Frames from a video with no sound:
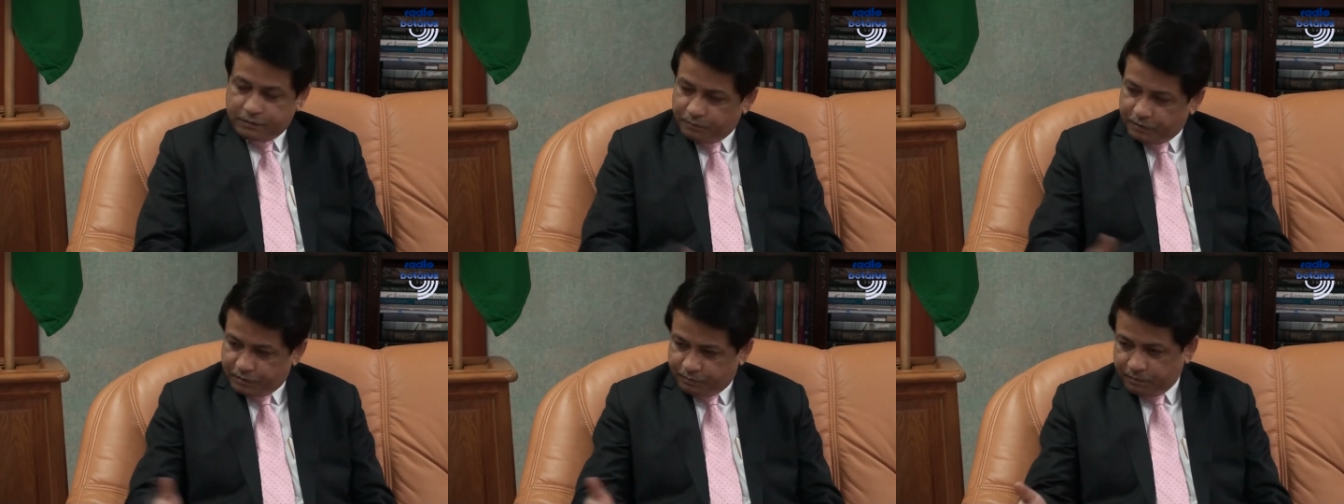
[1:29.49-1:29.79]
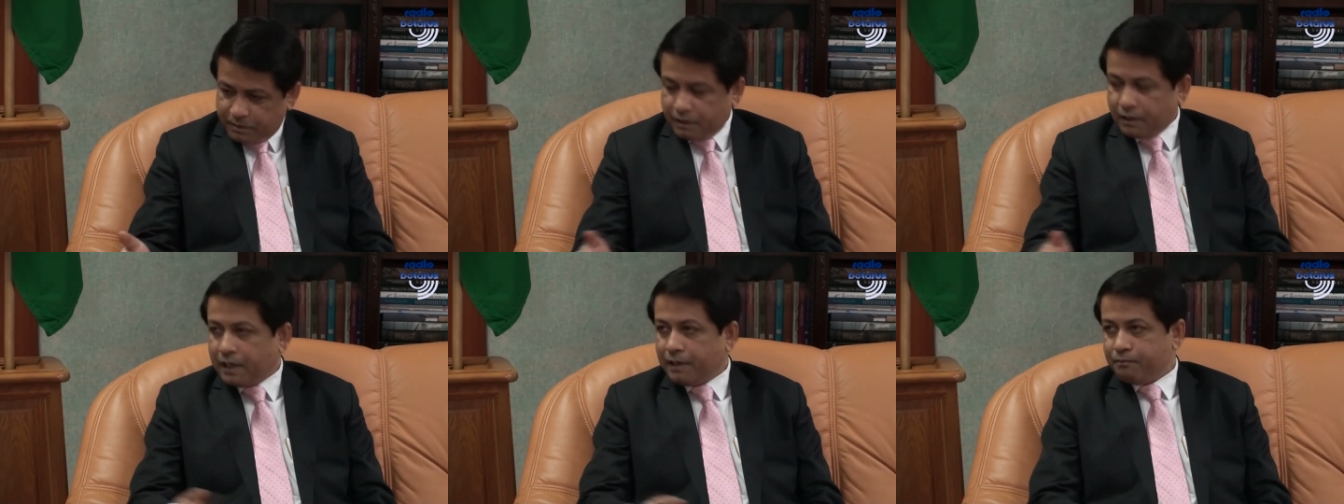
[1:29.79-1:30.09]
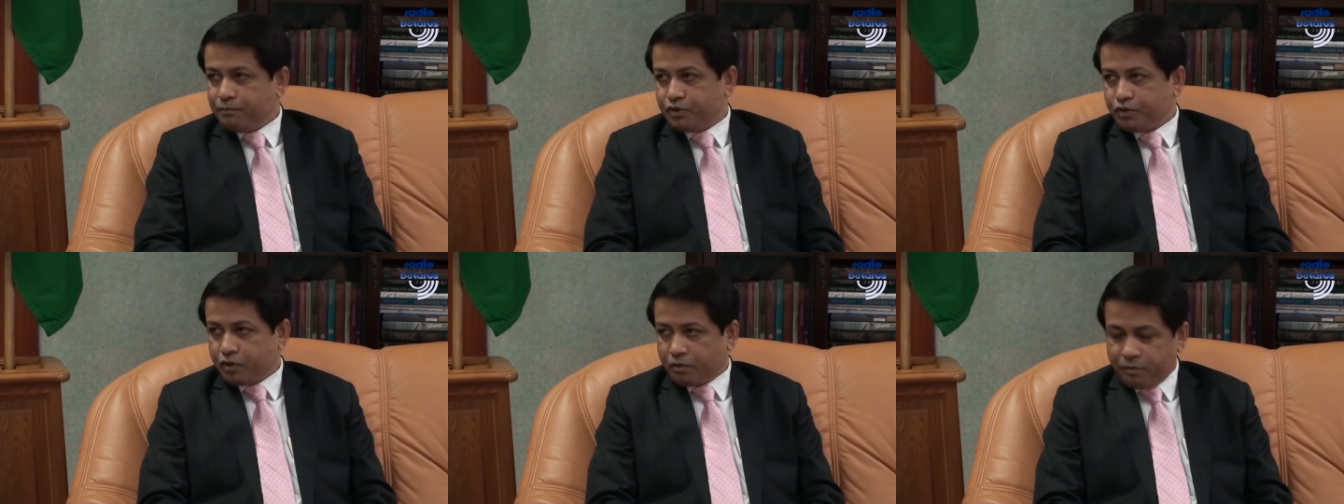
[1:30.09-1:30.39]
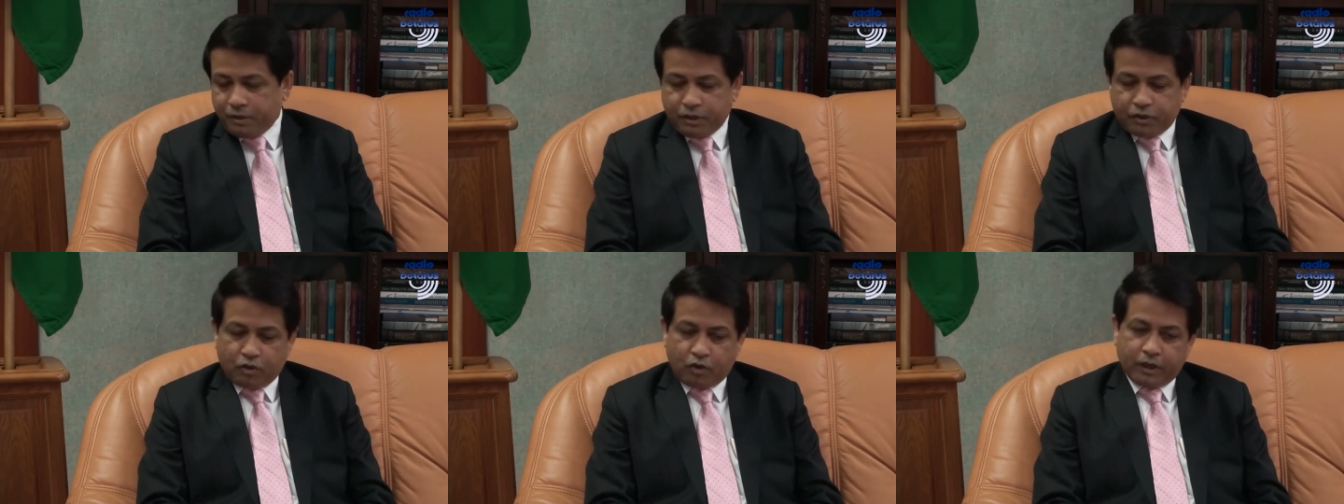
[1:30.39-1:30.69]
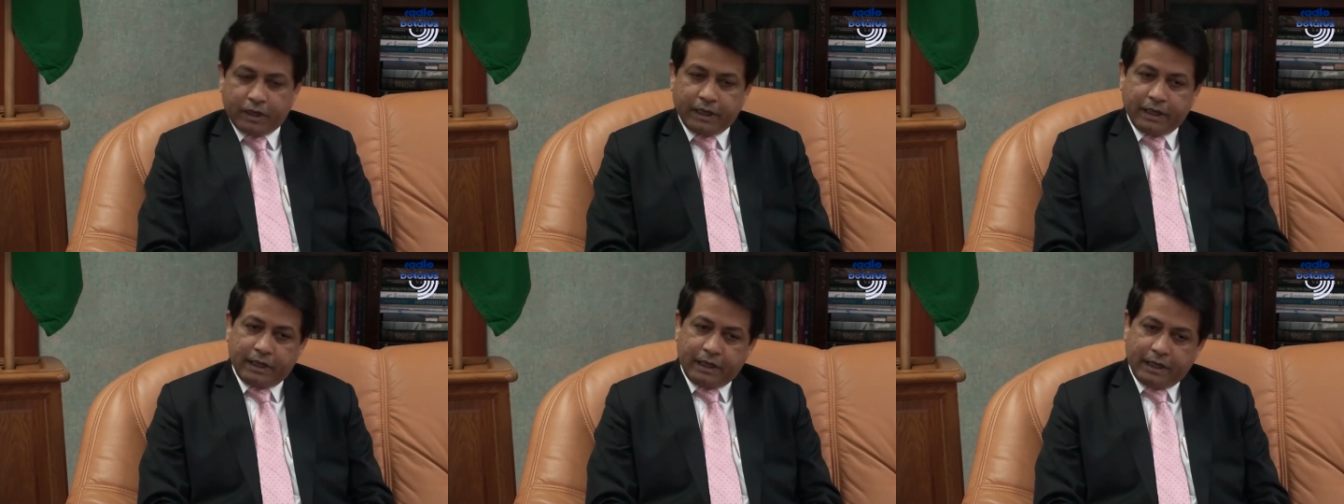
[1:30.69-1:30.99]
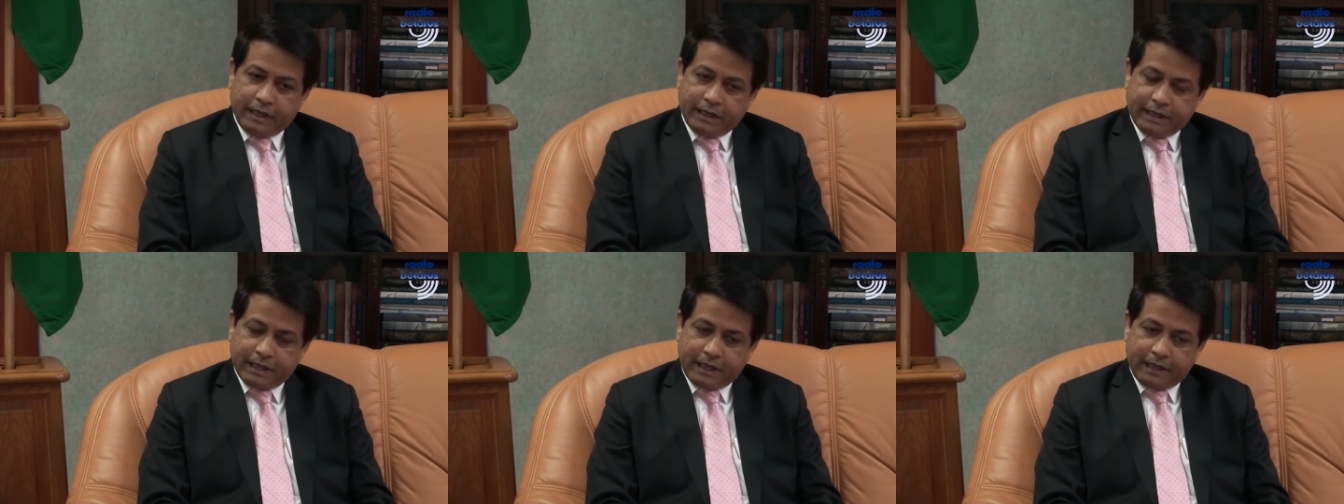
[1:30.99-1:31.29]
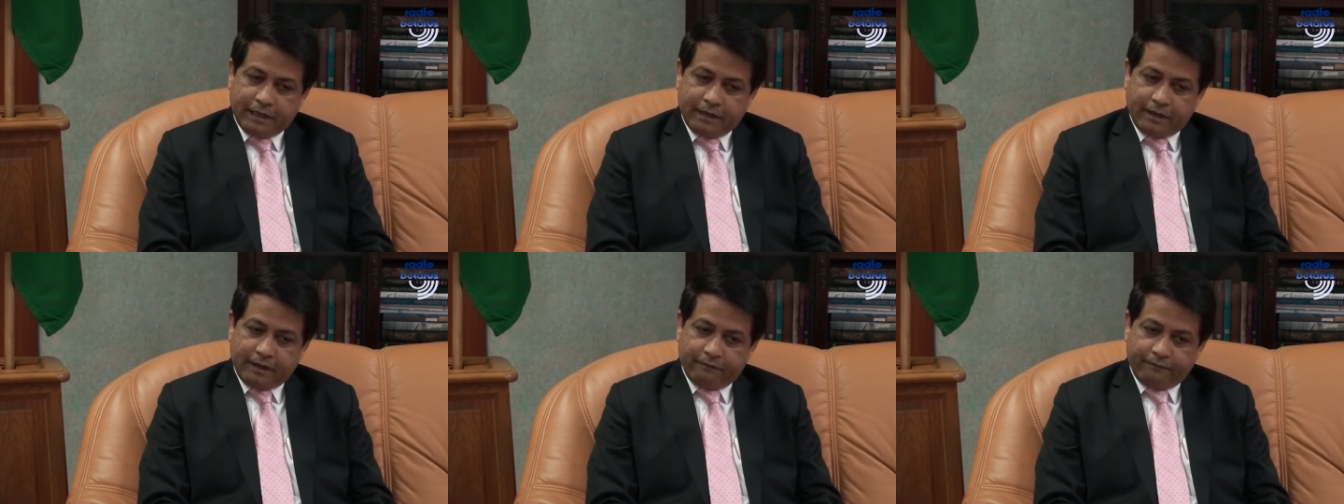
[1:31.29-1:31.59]
which will I'm sure we'll talk in detail
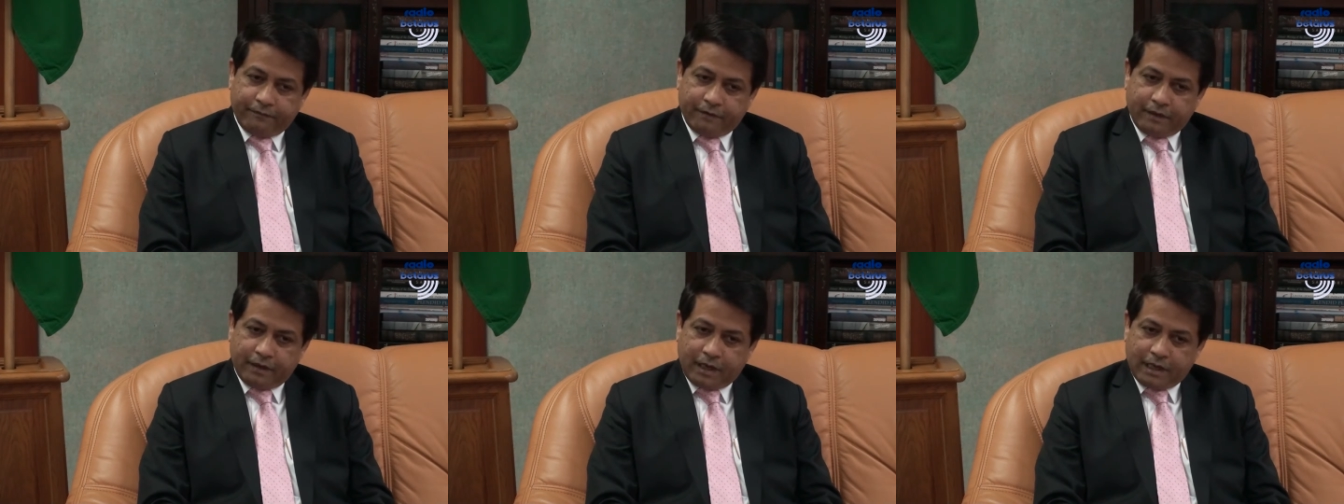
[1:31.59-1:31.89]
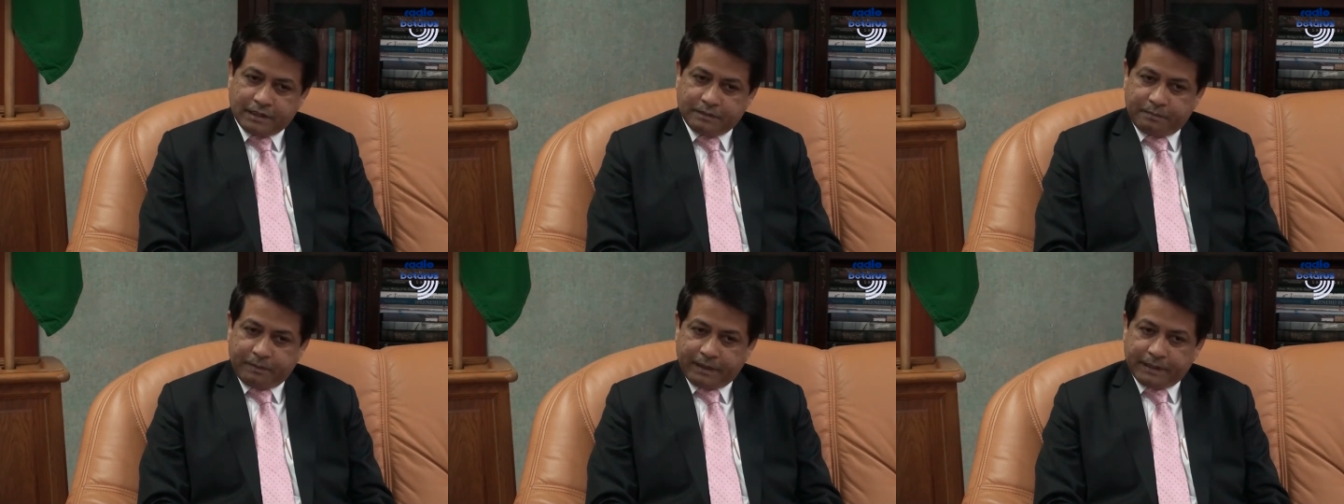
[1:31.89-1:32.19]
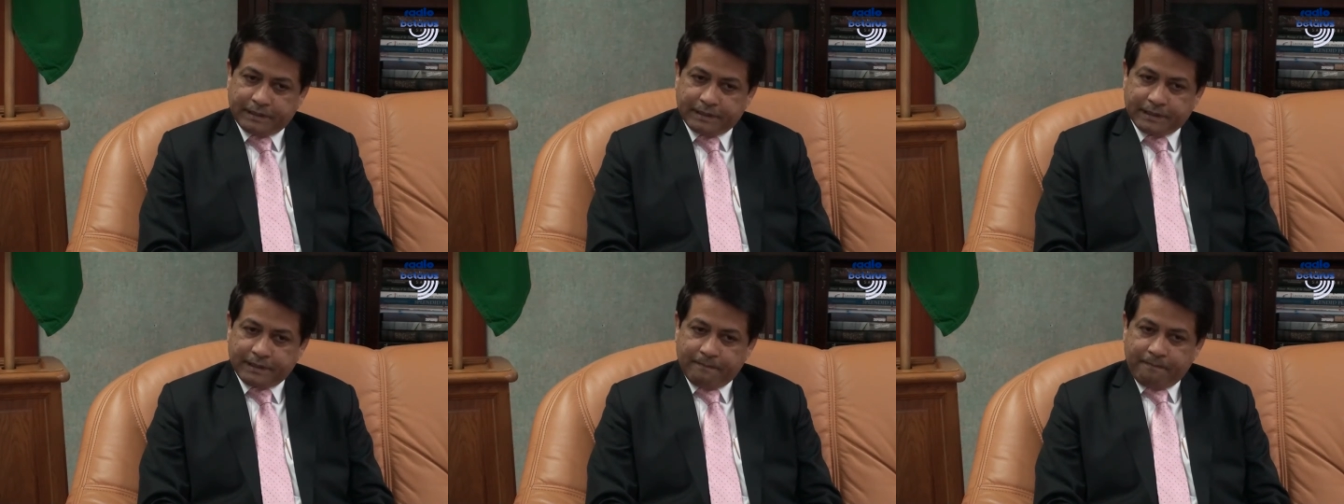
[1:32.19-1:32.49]
in different aspects,